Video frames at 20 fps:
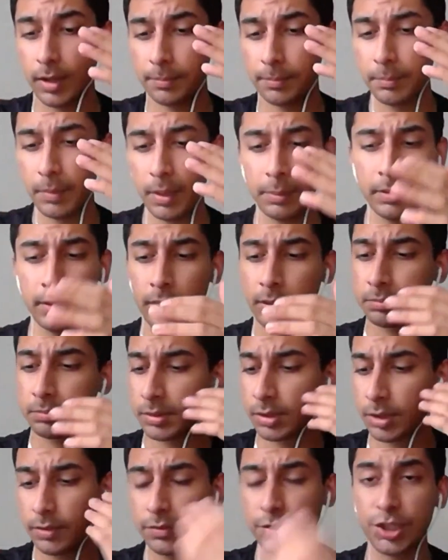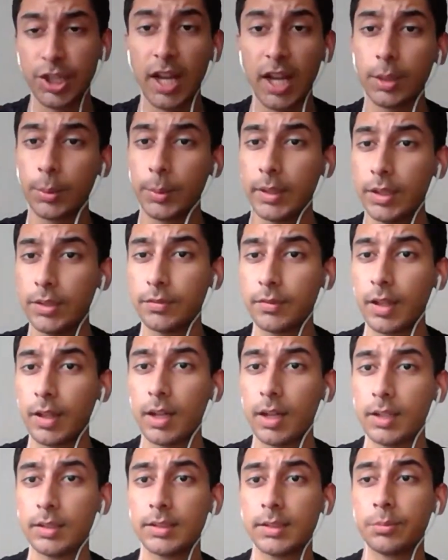maybe a sort of shadowing you've
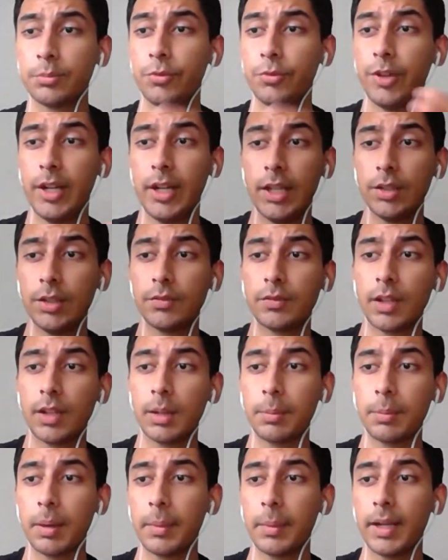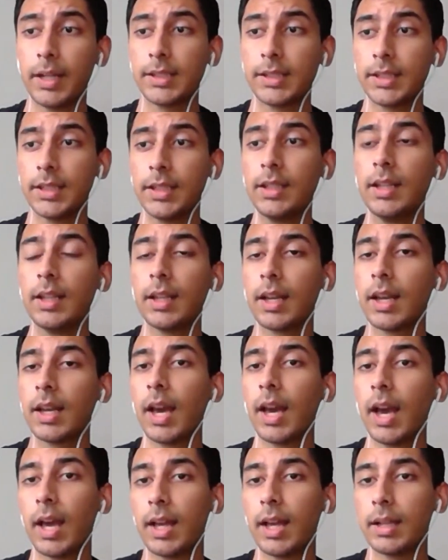done, some reading you've done about medicine,
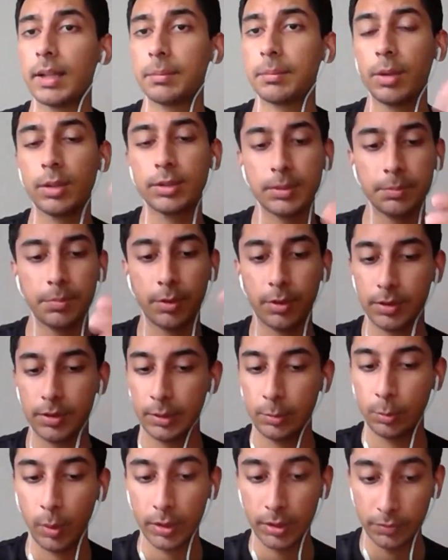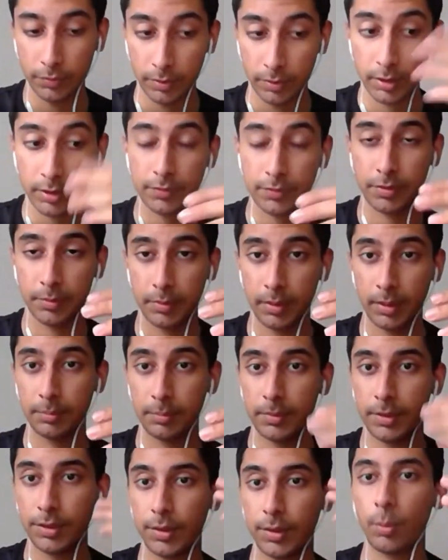and most importantly, what you've learned from
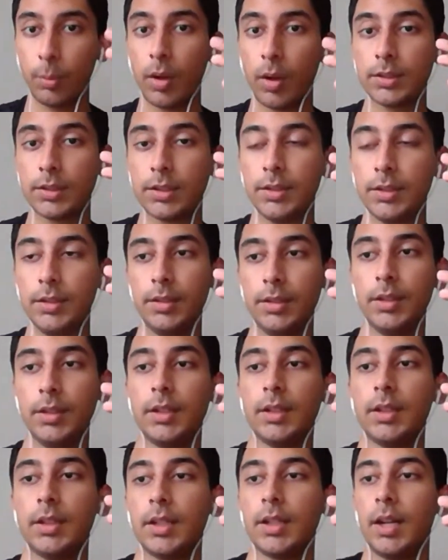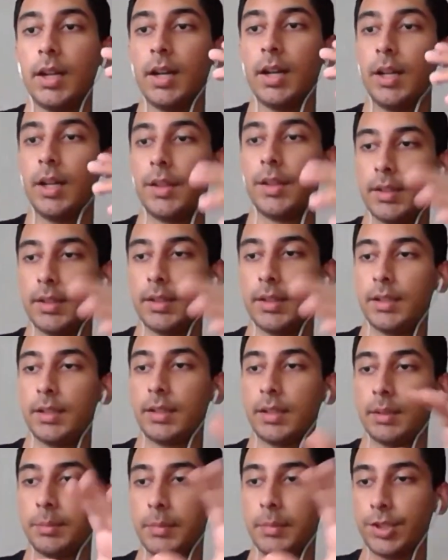them. You know, they want to, the
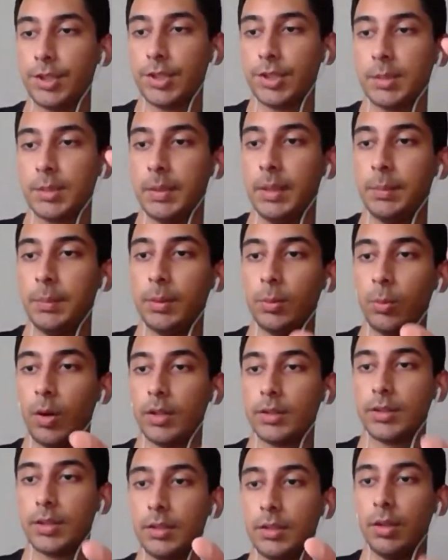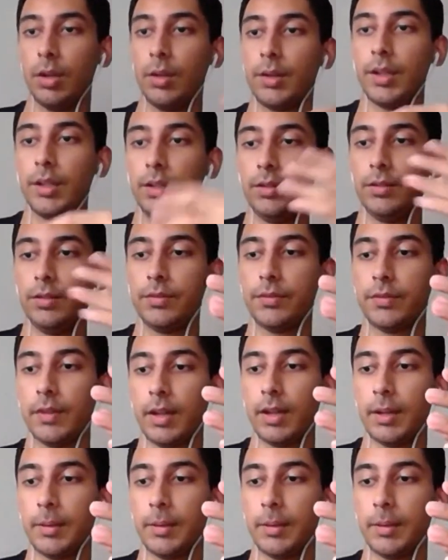admissions people want to know that you've